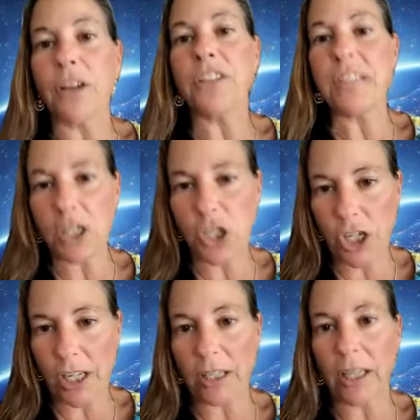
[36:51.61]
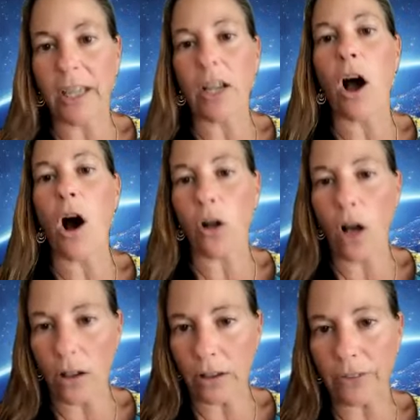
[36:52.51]
addiction like
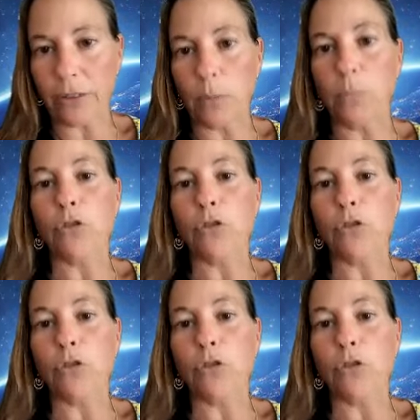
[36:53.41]
alcoholism yeah.